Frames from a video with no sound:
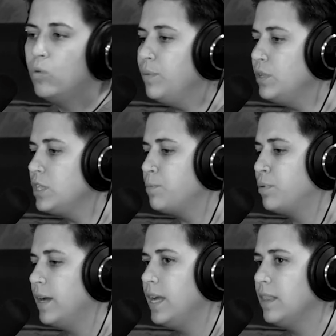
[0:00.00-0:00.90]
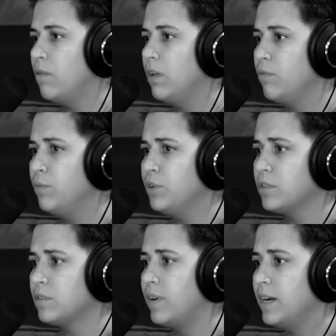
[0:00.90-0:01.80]
well, we were just praying that like we would
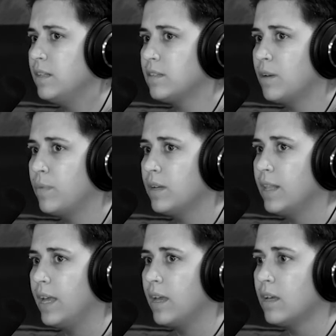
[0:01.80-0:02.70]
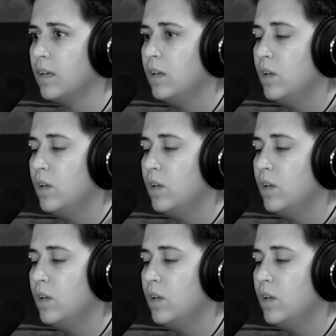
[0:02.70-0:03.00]
just find somewhere like